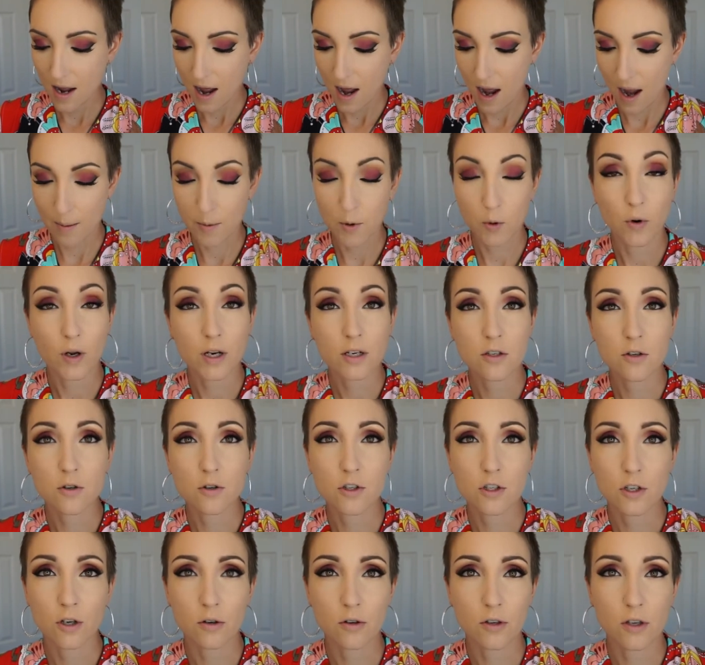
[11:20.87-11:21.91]
I'm going to
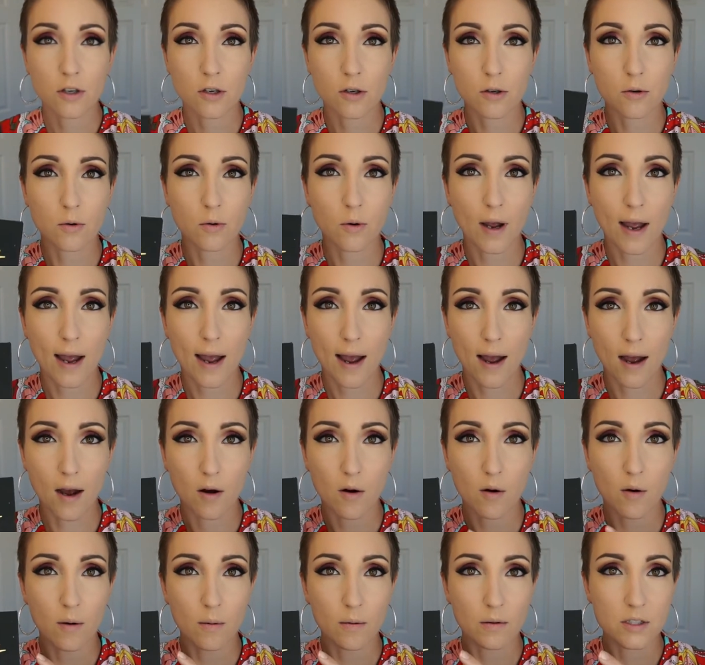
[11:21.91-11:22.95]
show you
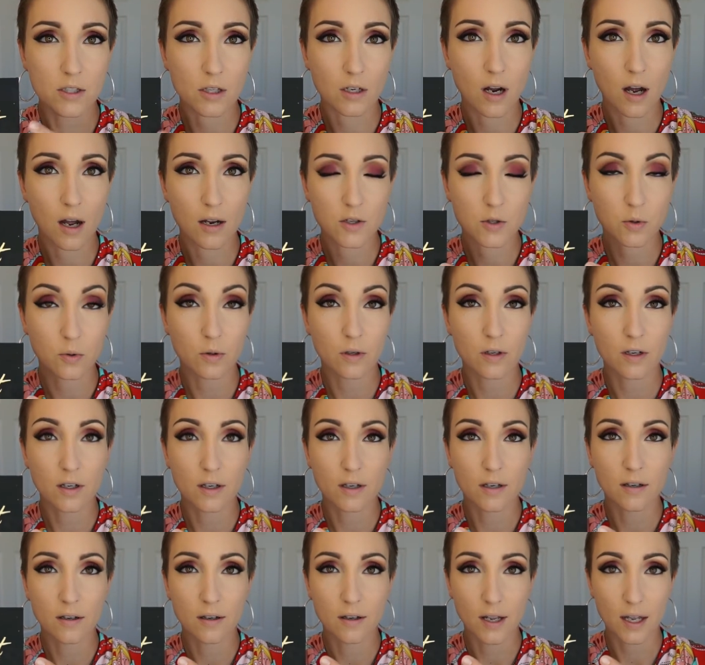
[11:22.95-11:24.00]
how to
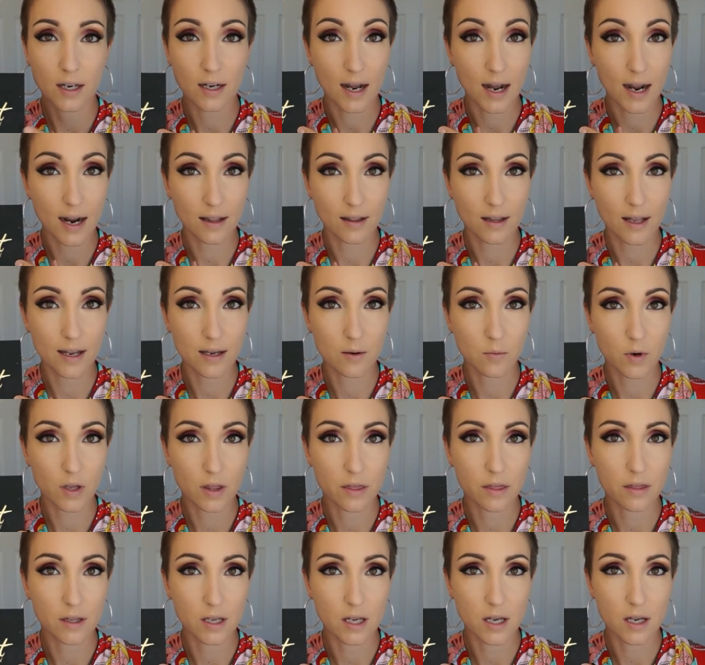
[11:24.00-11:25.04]
contour and highlight
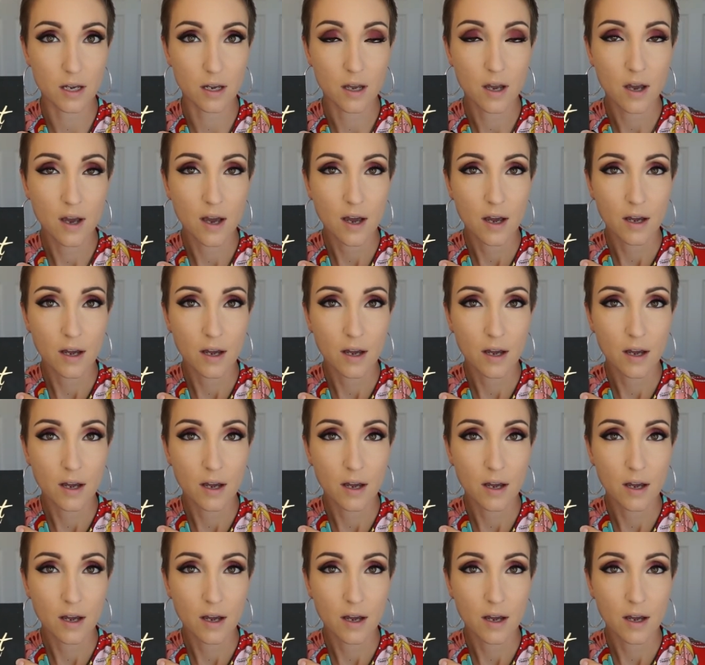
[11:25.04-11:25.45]
with the